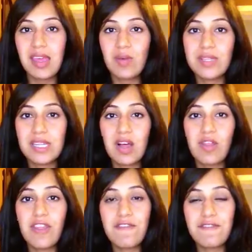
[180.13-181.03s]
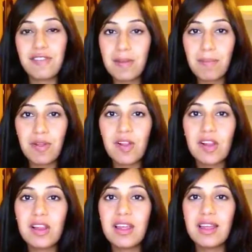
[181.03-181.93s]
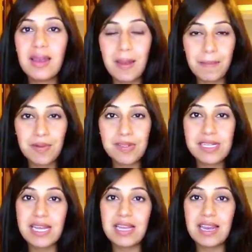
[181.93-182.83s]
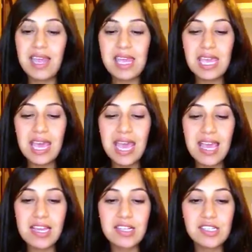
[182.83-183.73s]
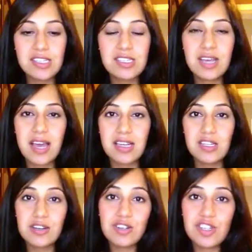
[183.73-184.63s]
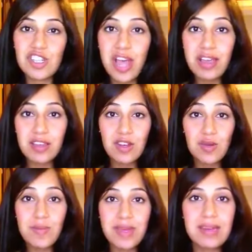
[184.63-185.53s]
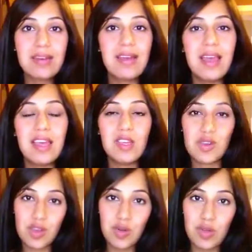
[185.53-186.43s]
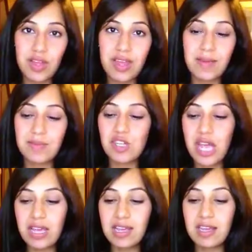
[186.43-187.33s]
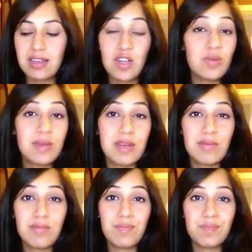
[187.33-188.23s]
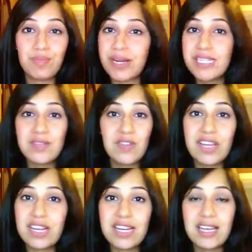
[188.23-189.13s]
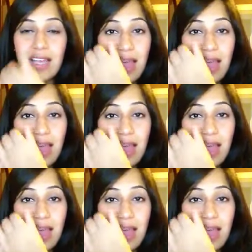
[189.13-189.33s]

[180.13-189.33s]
what's called the flipple nipple technique, and Dr. Jack Newman, you can Google him, Jack Newman breastfeeding.